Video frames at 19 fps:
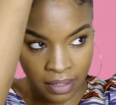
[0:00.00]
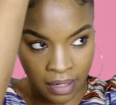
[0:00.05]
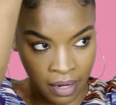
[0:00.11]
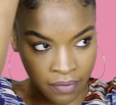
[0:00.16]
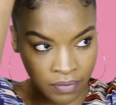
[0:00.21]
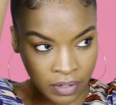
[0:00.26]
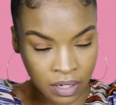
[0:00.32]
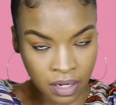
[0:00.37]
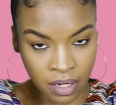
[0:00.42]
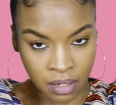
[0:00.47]

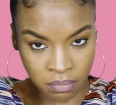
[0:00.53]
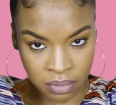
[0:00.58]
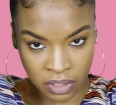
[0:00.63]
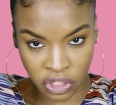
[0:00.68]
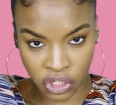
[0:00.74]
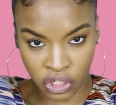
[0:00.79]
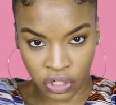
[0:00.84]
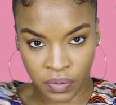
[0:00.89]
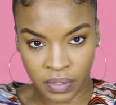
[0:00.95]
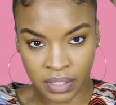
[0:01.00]
I've
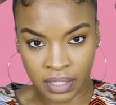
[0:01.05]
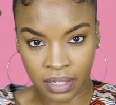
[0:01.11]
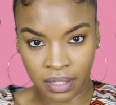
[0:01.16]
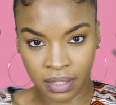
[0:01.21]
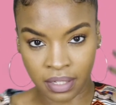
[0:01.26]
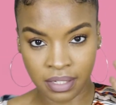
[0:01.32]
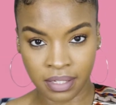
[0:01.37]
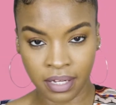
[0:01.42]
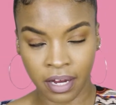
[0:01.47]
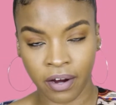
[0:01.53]
accomplished using
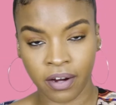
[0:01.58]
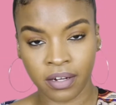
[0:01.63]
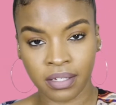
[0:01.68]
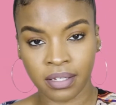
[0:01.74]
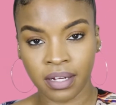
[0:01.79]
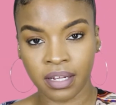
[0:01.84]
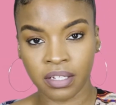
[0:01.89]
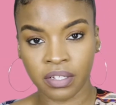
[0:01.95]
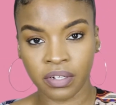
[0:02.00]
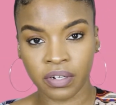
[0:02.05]
these hair
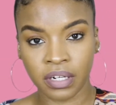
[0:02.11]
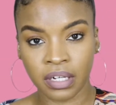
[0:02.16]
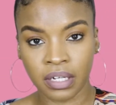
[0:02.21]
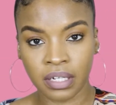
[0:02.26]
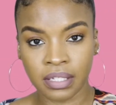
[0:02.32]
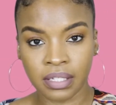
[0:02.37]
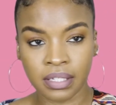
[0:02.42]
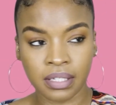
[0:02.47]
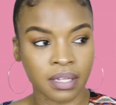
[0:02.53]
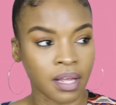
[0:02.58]

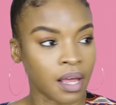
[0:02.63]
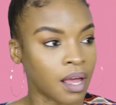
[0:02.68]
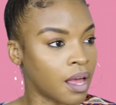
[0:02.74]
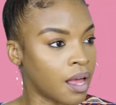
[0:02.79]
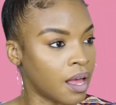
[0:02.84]
accessories.